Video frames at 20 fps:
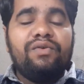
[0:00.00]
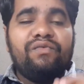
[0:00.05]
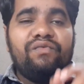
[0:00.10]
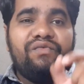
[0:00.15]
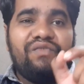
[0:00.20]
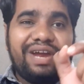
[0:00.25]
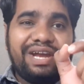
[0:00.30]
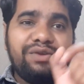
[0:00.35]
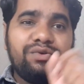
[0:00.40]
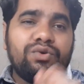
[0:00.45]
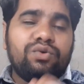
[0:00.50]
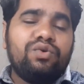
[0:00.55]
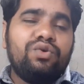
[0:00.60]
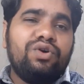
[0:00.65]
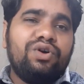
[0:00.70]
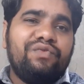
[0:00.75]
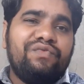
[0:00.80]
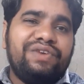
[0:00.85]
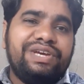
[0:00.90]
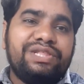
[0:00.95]
When you
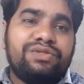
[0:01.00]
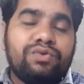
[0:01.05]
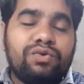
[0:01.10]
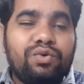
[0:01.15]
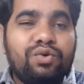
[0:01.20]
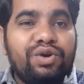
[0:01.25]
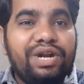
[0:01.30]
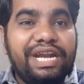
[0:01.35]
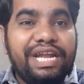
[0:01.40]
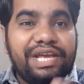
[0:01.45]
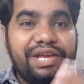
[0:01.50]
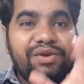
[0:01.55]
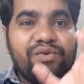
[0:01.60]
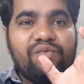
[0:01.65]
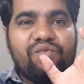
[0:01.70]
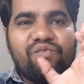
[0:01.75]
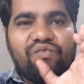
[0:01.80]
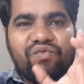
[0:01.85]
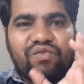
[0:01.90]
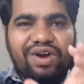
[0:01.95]
go with only
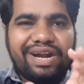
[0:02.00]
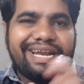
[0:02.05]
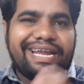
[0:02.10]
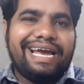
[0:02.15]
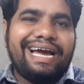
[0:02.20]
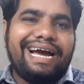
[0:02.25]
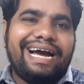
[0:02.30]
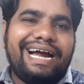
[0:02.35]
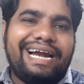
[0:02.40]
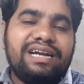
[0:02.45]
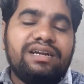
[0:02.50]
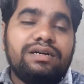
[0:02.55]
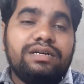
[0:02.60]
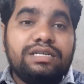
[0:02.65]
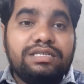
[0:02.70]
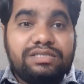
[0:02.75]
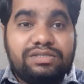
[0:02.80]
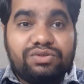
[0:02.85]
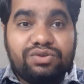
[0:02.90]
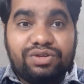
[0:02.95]
one ad,
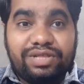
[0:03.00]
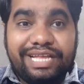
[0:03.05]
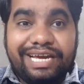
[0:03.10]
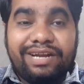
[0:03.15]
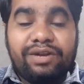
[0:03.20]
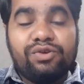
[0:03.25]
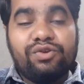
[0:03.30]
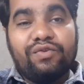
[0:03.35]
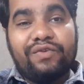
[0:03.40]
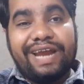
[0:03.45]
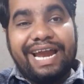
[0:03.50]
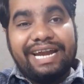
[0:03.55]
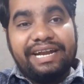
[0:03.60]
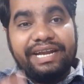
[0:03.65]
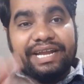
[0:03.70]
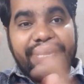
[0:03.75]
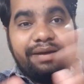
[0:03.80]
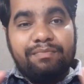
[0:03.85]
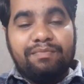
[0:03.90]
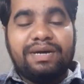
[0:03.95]
so then your
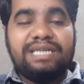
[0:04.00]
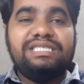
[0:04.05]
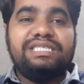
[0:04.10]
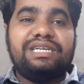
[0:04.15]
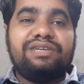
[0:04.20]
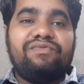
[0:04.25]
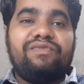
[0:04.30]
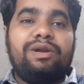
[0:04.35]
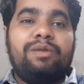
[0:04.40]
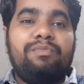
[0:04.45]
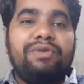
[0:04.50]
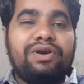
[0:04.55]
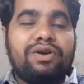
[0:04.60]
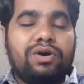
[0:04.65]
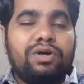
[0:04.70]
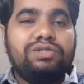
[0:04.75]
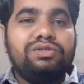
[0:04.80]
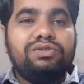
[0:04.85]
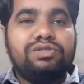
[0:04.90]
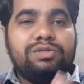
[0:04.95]
entire budget will be
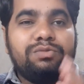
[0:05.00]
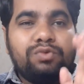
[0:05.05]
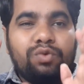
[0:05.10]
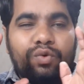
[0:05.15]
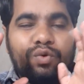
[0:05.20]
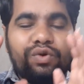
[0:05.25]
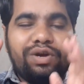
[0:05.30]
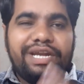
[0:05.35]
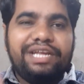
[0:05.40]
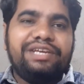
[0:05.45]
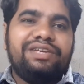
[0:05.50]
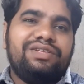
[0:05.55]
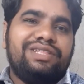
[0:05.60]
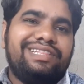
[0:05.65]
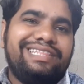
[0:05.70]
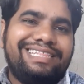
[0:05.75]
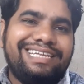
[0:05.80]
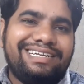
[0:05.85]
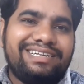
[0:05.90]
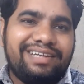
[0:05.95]
consumed only
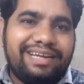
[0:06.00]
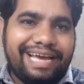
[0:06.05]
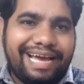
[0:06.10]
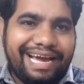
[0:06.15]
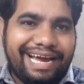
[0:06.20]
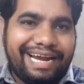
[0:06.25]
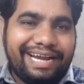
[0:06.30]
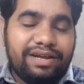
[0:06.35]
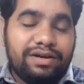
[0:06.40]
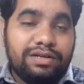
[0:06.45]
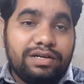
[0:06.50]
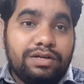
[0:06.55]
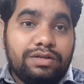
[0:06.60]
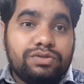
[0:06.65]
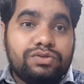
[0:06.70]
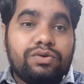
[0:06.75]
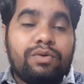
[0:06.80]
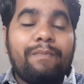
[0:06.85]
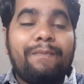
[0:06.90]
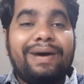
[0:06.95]
that ad.
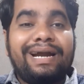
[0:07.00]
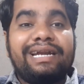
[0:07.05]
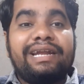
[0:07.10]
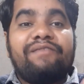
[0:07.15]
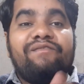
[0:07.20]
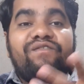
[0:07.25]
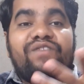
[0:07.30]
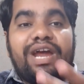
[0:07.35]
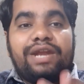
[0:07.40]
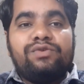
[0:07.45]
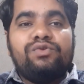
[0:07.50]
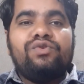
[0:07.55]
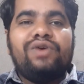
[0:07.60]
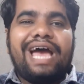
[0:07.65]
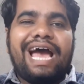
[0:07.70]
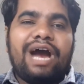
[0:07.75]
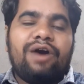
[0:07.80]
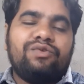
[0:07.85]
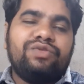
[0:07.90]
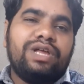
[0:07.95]
So but when you
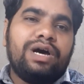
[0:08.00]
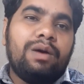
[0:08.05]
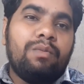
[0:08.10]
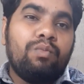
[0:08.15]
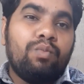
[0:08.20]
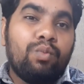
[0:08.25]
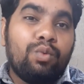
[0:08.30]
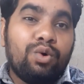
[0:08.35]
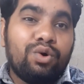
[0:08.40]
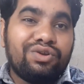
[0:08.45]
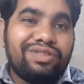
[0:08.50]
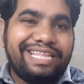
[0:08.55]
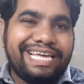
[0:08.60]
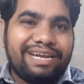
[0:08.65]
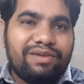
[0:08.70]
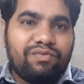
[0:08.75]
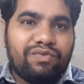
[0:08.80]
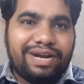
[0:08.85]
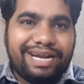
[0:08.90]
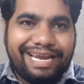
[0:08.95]
have the more
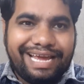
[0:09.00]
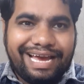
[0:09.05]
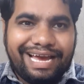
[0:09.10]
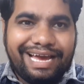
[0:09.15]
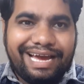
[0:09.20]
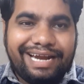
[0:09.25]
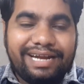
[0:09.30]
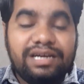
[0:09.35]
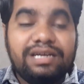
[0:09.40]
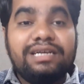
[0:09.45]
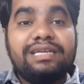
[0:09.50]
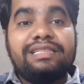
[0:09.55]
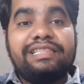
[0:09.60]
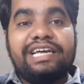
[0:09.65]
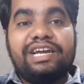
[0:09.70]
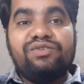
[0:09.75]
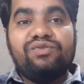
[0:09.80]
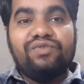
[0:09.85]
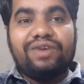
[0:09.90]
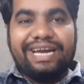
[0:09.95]
than one ad,
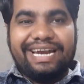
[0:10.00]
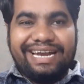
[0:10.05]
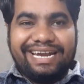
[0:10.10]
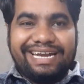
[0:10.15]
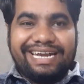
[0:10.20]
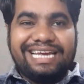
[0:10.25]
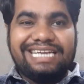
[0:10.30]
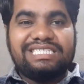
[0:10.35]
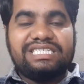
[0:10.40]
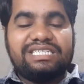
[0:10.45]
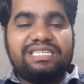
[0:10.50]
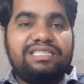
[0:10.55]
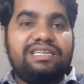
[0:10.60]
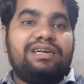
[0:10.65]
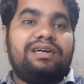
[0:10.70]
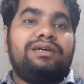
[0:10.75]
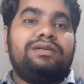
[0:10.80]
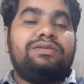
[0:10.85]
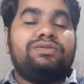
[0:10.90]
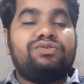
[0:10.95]
then you can test
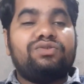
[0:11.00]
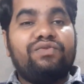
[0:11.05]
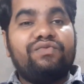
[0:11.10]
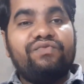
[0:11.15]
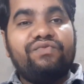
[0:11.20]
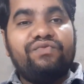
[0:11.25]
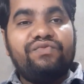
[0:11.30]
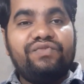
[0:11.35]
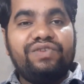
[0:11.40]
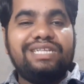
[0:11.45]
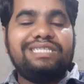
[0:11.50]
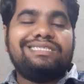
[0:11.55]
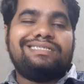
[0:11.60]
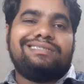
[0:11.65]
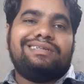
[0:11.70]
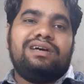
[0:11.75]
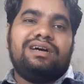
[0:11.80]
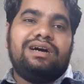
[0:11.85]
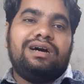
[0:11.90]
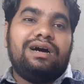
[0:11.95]
the which
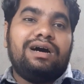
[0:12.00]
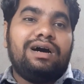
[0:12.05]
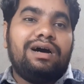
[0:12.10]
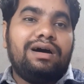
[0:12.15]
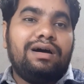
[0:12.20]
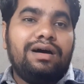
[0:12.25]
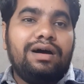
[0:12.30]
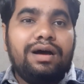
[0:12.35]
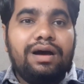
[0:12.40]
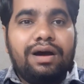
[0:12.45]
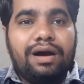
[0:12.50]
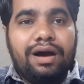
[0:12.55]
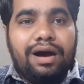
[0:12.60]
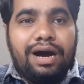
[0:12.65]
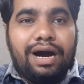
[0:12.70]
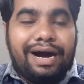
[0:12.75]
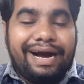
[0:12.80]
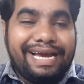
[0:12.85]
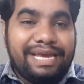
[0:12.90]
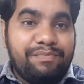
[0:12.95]

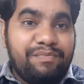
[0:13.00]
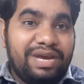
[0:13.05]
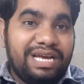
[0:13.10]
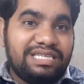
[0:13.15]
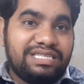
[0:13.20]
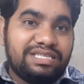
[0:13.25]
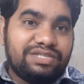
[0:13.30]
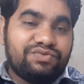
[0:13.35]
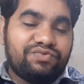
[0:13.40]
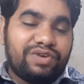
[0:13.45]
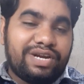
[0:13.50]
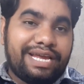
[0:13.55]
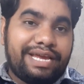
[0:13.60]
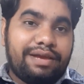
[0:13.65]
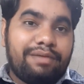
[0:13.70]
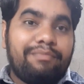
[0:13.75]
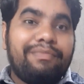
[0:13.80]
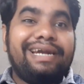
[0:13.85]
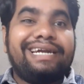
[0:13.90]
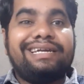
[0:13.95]
image is
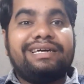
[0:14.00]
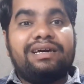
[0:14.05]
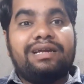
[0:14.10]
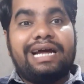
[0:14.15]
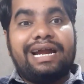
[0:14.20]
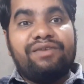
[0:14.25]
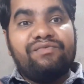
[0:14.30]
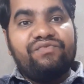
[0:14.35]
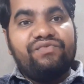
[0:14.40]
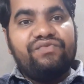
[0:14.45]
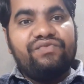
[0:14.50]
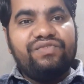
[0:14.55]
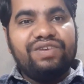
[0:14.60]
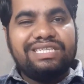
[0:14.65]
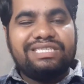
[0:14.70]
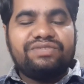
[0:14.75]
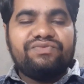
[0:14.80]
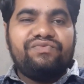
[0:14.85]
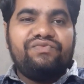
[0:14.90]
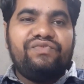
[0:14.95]
working better and
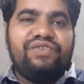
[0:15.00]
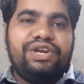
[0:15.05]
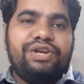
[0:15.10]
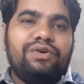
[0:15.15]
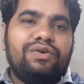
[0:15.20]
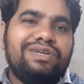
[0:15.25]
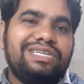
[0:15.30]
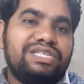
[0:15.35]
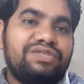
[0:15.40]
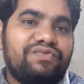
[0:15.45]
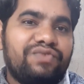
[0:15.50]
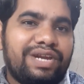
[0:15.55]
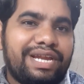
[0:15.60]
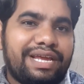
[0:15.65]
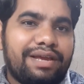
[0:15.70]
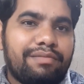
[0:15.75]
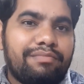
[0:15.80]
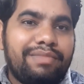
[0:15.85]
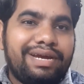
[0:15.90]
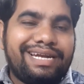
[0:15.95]
which video is
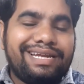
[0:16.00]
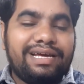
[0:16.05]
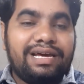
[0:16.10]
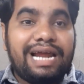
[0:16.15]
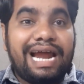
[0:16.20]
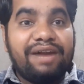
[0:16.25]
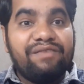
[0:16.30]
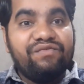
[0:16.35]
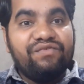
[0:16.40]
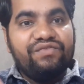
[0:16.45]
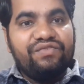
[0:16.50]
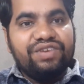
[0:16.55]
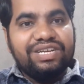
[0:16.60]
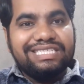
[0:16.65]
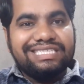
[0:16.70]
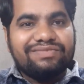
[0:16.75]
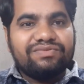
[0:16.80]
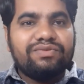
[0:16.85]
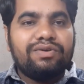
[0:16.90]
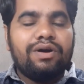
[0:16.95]
working better and
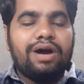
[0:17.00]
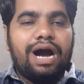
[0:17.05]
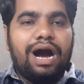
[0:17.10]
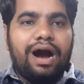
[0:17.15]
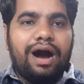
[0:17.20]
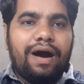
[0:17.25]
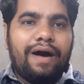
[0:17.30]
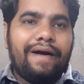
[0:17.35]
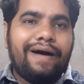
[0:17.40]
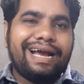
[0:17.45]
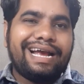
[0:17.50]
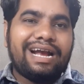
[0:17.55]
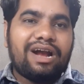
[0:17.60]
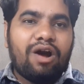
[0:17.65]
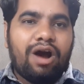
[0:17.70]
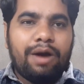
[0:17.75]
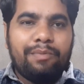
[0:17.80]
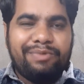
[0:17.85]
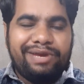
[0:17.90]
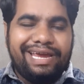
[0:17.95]
which ad
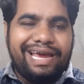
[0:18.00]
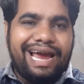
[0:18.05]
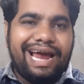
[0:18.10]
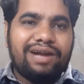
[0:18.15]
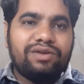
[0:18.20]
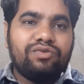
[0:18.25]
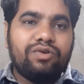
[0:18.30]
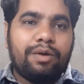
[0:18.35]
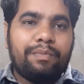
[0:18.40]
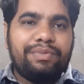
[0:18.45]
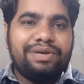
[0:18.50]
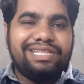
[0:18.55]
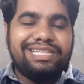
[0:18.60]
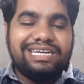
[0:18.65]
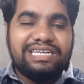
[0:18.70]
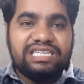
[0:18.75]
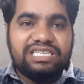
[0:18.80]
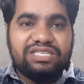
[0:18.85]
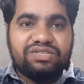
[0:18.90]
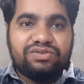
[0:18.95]
copy,
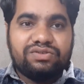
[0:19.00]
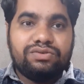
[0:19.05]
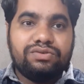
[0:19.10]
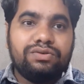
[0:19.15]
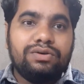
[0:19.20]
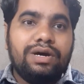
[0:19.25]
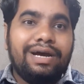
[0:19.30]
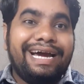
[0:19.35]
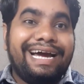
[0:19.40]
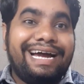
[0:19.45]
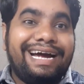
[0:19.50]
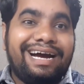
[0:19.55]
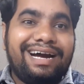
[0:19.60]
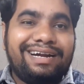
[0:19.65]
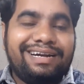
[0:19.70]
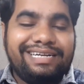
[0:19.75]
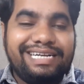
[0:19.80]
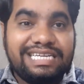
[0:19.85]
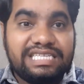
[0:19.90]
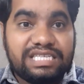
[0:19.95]
that is
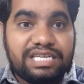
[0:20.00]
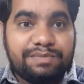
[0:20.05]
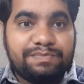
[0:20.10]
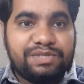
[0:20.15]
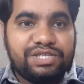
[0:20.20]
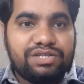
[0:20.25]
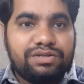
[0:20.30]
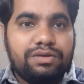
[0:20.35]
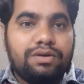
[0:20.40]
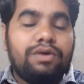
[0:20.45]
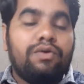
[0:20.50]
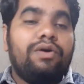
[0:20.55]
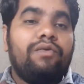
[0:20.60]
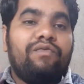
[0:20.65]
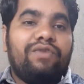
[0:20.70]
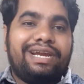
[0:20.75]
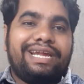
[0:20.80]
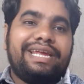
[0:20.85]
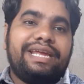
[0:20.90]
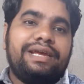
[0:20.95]
description
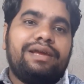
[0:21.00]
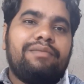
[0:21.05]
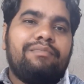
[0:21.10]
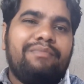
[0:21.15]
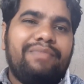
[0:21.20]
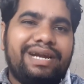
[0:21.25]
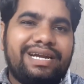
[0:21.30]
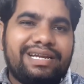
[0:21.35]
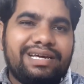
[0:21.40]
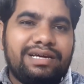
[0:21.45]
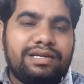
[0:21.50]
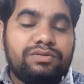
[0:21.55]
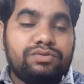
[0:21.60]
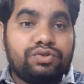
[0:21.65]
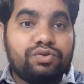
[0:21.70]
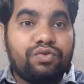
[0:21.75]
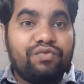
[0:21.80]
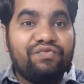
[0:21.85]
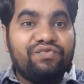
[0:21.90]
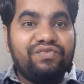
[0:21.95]
working better,
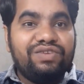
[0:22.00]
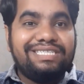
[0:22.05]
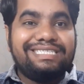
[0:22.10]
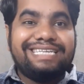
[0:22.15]
so which